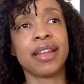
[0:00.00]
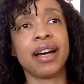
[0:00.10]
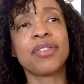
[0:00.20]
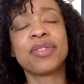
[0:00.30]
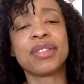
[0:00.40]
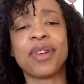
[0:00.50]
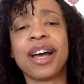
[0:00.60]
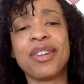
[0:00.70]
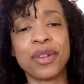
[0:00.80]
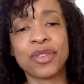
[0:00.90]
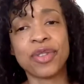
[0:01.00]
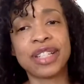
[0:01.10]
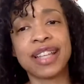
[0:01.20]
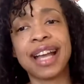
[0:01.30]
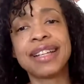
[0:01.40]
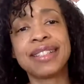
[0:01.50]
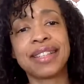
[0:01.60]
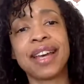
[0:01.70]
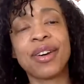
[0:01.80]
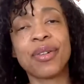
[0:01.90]
reason why I know it's fake is I can
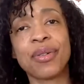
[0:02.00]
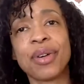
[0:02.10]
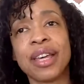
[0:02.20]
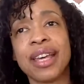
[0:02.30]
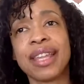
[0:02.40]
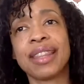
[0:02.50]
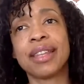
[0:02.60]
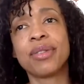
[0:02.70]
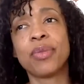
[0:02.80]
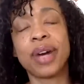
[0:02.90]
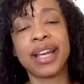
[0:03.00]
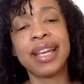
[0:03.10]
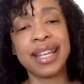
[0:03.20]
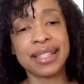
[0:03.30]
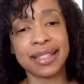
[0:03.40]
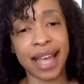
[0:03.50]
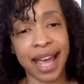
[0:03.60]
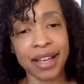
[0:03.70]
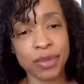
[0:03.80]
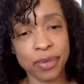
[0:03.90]
tell that the way he
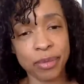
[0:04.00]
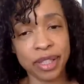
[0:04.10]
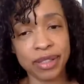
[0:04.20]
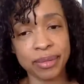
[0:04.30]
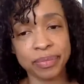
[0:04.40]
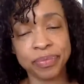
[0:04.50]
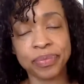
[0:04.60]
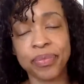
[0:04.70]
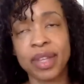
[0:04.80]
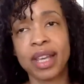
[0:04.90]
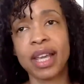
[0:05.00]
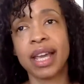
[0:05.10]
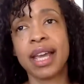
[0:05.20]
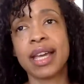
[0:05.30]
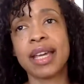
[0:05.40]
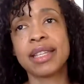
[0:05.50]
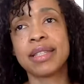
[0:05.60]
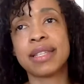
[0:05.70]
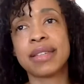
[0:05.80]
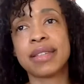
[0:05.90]
attacks women
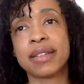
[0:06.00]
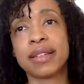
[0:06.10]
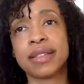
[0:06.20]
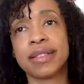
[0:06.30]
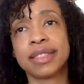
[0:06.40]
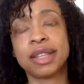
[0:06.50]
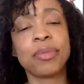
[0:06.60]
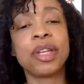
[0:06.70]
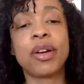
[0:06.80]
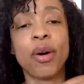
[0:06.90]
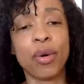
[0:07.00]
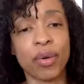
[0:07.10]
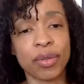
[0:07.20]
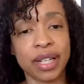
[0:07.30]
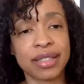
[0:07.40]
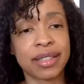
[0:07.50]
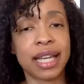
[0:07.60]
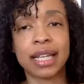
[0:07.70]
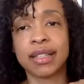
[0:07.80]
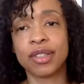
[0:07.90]
is something
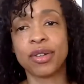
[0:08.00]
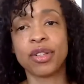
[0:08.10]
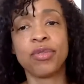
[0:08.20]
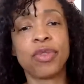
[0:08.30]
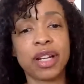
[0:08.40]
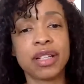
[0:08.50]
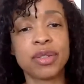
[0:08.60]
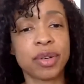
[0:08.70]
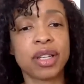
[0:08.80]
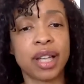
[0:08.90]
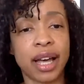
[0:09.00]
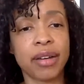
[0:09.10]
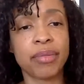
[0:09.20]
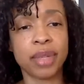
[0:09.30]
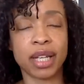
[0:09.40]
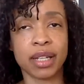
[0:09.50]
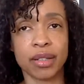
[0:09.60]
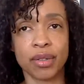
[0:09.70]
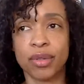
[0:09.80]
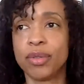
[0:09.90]
old. It's like, you run into a lot of
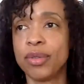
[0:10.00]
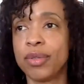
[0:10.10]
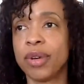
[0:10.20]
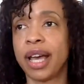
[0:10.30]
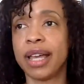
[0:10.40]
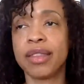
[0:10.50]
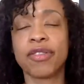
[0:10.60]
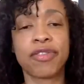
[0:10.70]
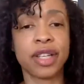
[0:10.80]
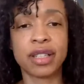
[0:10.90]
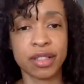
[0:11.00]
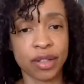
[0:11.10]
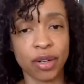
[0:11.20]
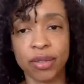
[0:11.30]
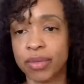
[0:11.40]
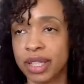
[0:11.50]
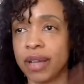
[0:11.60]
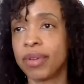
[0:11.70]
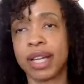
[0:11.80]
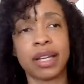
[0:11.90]
men who had their feelings hurt
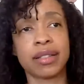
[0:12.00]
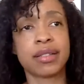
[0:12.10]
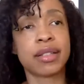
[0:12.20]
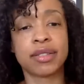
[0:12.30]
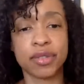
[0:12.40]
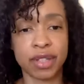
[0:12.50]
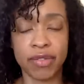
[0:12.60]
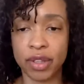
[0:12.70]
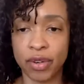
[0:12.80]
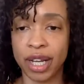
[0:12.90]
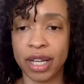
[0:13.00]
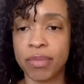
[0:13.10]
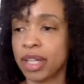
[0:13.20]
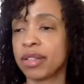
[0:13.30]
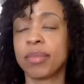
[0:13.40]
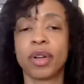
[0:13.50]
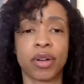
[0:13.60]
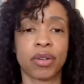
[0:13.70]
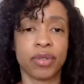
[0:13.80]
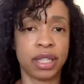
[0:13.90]
when they were like in 6th or 7th grade by some
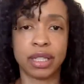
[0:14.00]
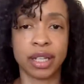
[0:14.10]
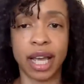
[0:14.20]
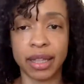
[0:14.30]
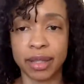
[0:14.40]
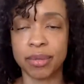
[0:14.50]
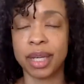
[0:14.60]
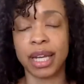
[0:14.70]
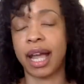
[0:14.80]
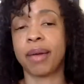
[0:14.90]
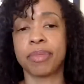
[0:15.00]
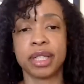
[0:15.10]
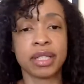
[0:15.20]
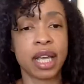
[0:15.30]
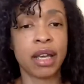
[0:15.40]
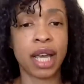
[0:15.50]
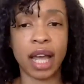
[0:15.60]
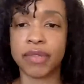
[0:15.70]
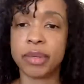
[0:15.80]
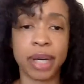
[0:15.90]
girl who didn't like them. It happens.
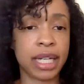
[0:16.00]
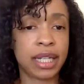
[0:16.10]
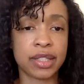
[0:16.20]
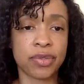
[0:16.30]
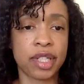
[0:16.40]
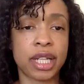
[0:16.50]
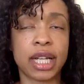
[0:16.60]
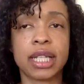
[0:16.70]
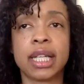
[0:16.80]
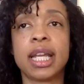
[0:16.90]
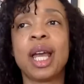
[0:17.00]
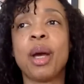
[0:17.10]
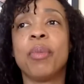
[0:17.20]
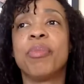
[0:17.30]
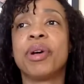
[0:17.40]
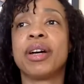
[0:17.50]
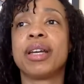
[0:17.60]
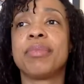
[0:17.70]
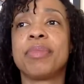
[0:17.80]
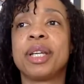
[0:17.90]
Everybody gets rejected.
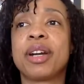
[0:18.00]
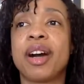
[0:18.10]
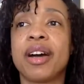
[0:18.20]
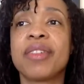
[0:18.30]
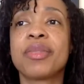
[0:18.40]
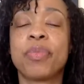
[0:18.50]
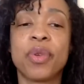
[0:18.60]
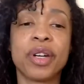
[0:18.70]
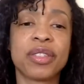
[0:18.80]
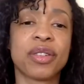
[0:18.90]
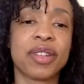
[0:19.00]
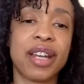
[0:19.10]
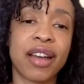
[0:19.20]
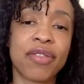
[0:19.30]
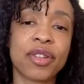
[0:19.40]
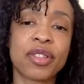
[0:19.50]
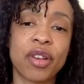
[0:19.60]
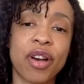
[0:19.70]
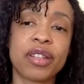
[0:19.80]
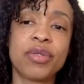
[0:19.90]
But because boys are never
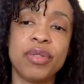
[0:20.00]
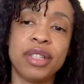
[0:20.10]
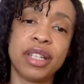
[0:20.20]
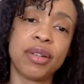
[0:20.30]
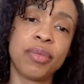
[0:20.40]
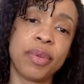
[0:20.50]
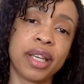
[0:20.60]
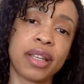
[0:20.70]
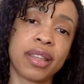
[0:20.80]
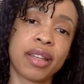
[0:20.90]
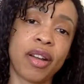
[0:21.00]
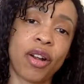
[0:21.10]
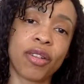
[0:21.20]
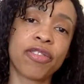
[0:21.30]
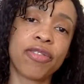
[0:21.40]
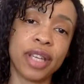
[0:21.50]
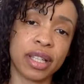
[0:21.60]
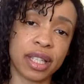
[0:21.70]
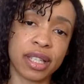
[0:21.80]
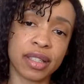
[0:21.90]
taught to deal with hurt
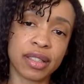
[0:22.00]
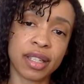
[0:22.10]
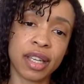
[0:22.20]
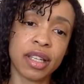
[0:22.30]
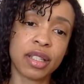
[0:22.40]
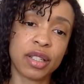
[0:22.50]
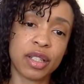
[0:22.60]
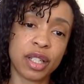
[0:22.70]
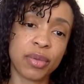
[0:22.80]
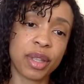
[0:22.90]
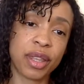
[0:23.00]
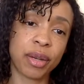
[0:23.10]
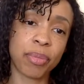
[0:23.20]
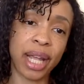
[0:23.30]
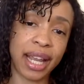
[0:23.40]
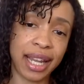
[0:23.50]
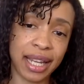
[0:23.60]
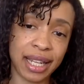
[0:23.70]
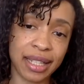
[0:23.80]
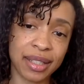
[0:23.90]
feelings, to deal with their
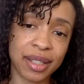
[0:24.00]
pain,